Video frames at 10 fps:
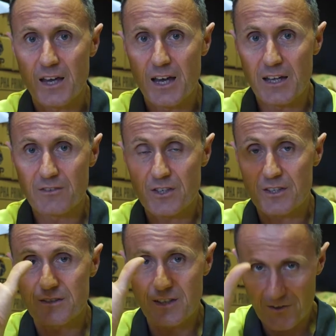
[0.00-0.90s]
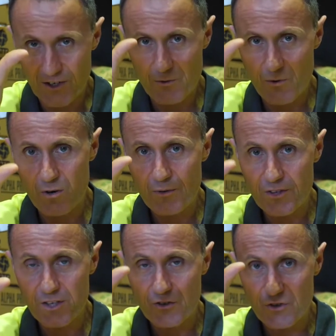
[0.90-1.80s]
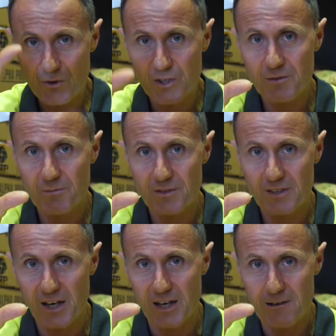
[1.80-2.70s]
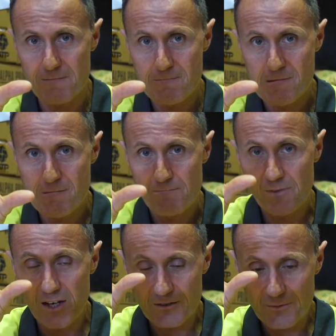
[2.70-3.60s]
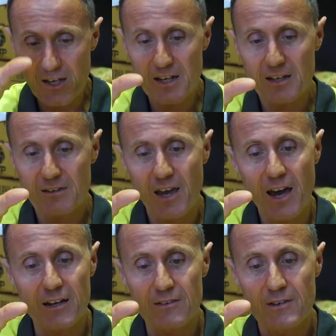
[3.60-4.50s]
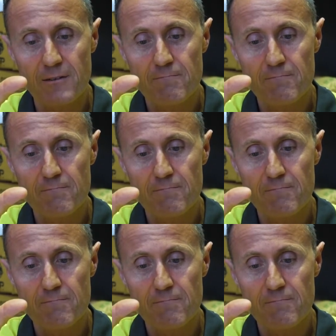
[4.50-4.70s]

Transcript: And so there's nothing wrong with your joints per se. They're just getting attacked.